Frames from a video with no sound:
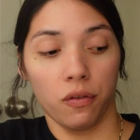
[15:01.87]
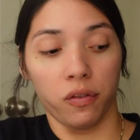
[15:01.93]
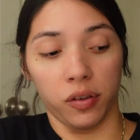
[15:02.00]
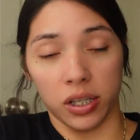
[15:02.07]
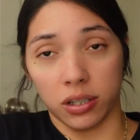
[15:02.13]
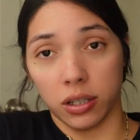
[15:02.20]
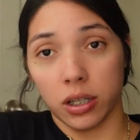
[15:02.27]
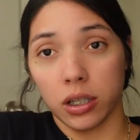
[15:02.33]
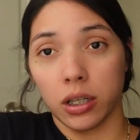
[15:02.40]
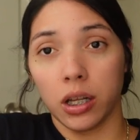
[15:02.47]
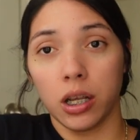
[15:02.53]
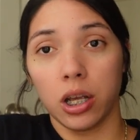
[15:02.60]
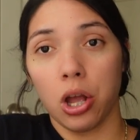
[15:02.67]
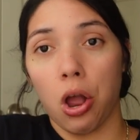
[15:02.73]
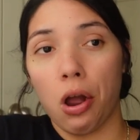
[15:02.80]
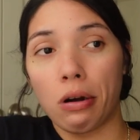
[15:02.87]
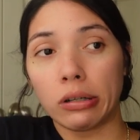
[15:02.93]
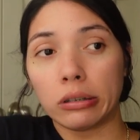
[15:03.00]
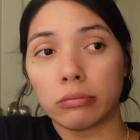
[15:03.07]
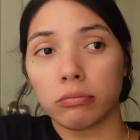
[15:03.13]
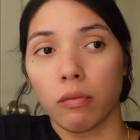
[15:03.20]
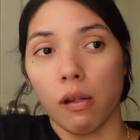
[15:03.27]
physically,
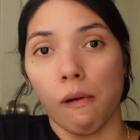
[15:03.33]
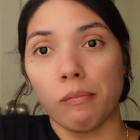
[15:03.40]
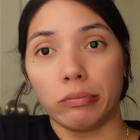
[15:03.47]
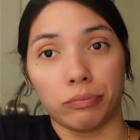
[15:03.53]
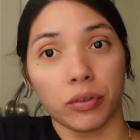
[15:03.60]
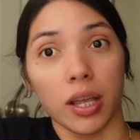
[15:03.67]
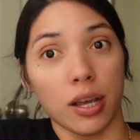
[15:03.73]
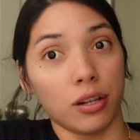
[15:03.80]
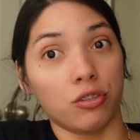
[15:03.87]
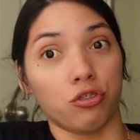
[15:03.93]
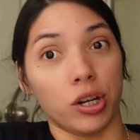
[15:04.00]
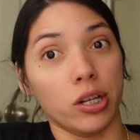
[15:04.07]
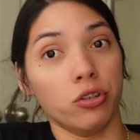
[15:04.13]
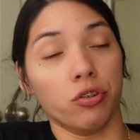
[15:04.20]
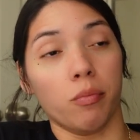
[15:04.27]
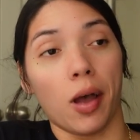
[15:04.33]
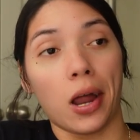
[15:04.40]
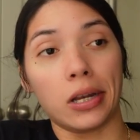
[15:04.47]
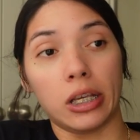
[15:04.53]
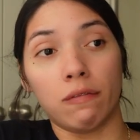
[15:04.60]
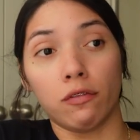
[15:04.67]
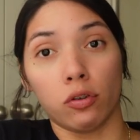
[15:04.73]
it drains your
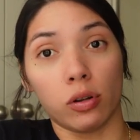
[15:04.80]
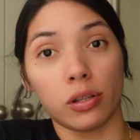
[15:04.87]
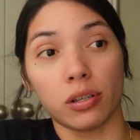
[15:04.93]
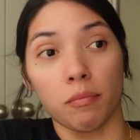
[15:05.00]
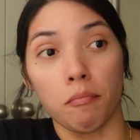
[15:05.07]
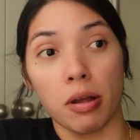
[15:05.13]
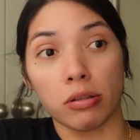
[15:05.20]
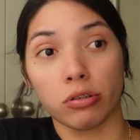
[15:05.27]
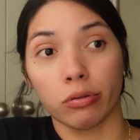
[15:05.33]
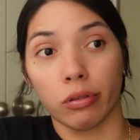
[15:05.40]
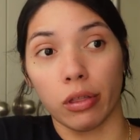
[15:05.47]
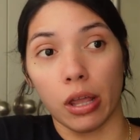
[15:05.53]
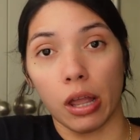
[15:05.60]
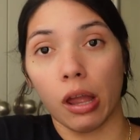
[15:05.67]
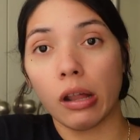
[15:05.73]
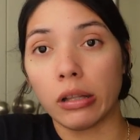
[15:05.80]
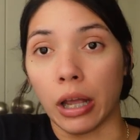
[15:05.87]
body, even though it's a mental thing.